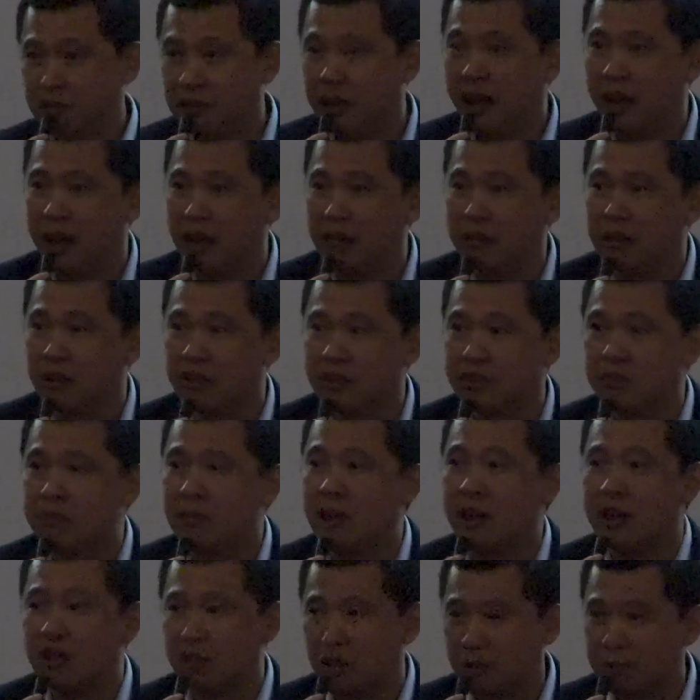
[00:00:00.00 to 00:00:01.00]
areas
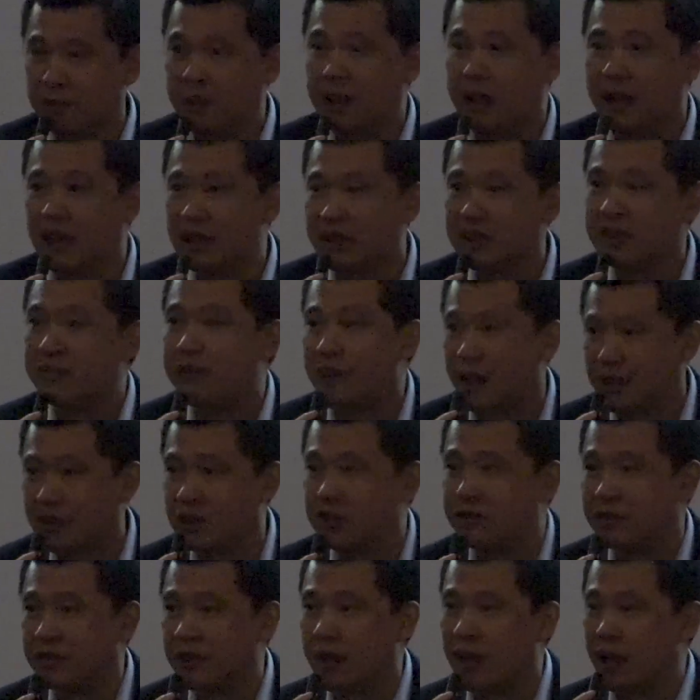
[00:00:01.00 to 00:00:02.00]
might not be as
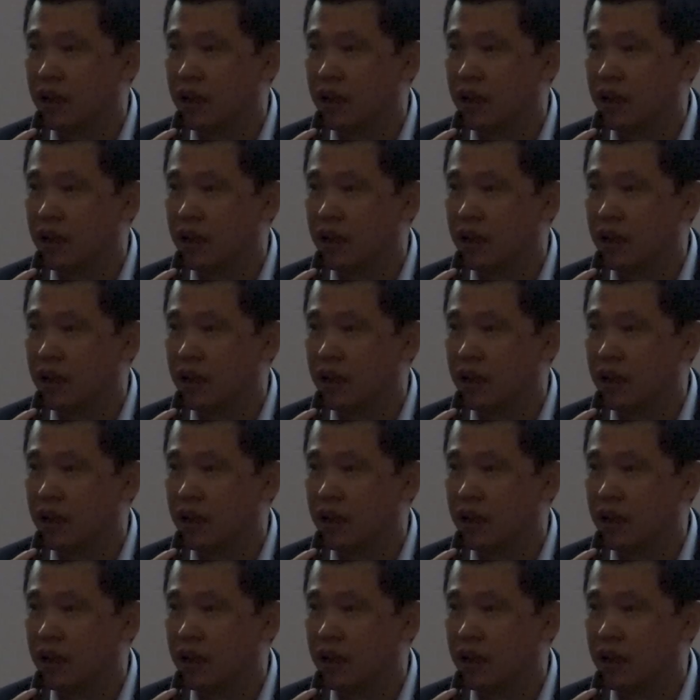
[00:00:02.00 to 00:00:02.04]
effective